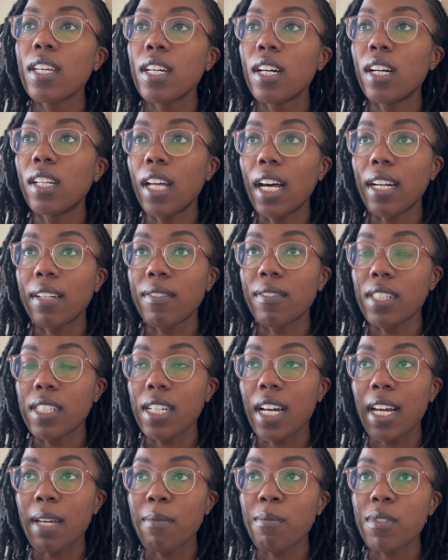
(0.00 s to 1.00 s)
A lot of the
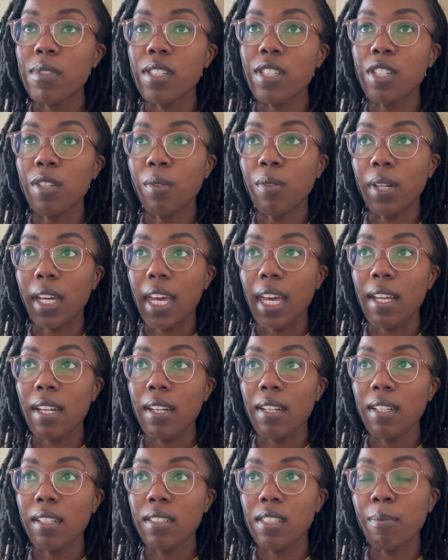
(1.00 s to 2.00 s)
times you'll
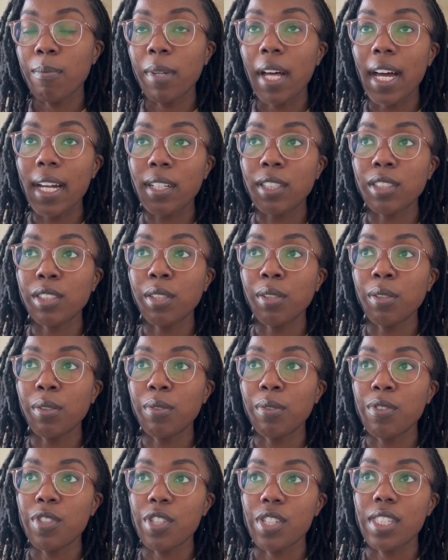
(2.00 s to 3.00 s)
get suppliers
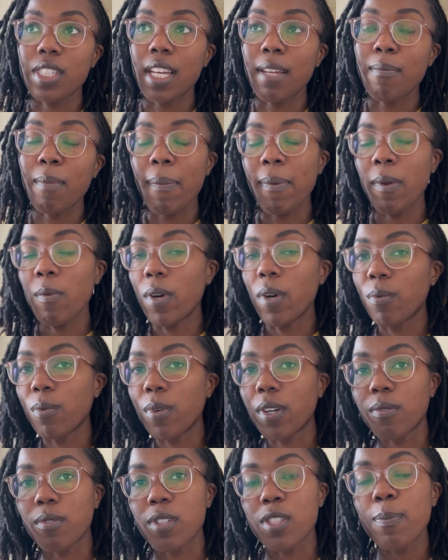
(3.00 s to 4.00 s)
who just send maybe
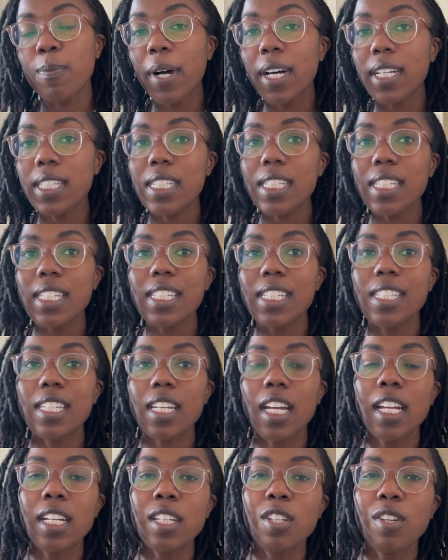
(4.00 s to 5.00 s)
one-word responses
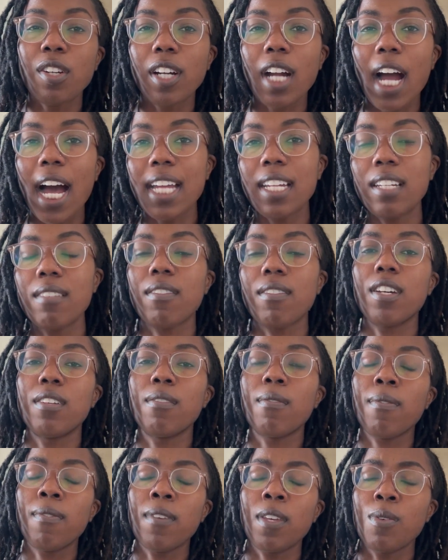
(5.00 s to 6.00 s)
and you're kind of
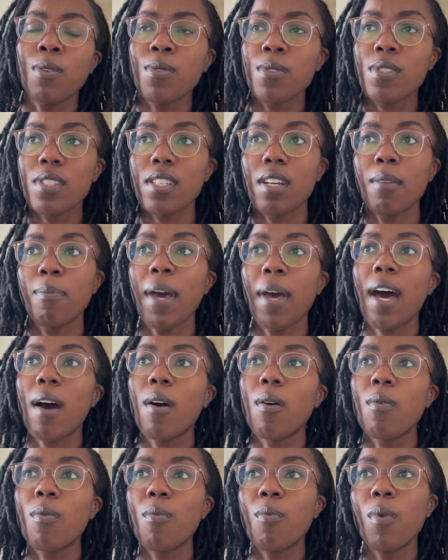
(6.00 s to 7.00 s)
confused
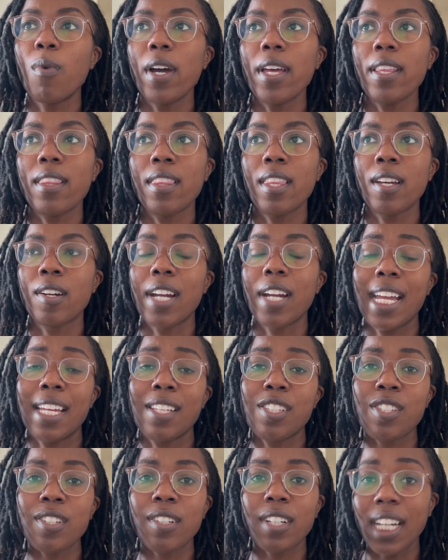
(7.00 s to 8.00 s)
about what their
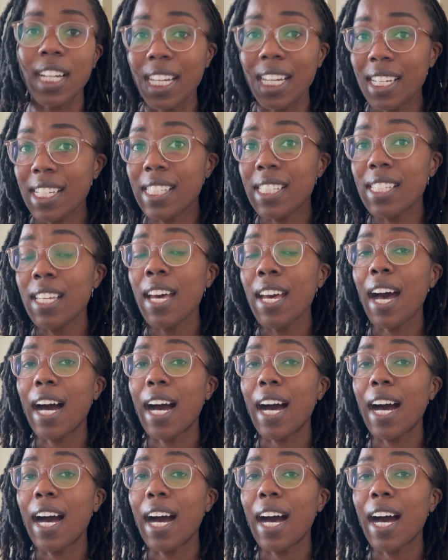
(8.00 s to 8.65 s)
answer is.